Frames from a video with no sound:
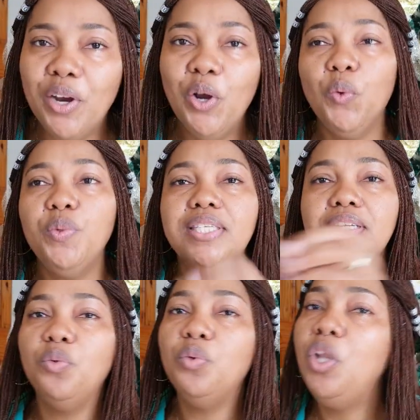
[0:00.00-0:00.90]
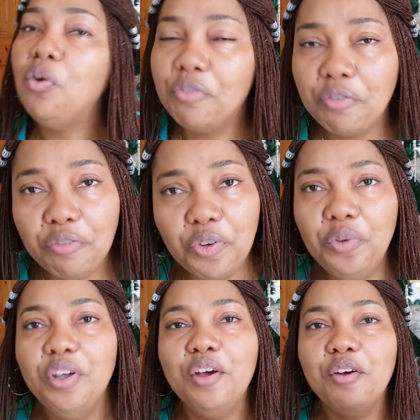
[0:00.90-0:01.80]
We still will look for food
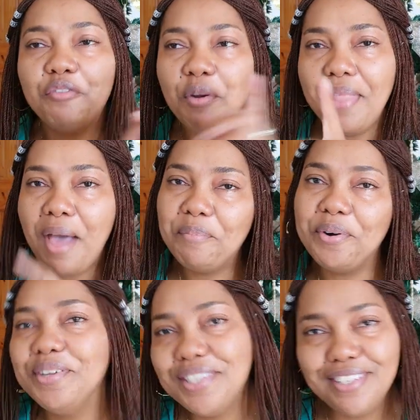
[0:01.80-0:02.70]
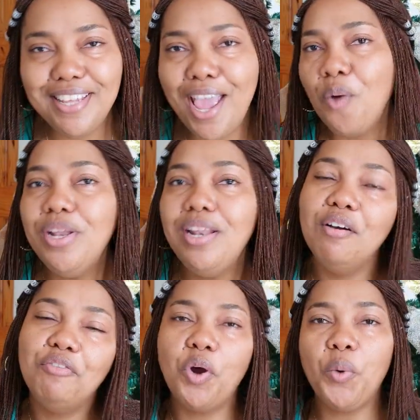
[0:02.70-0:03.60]
from that person. Yeah, we love
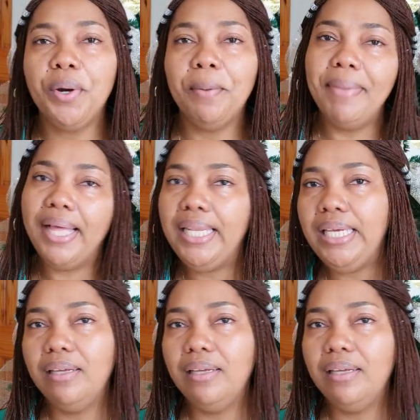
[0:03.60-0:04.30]
our belly.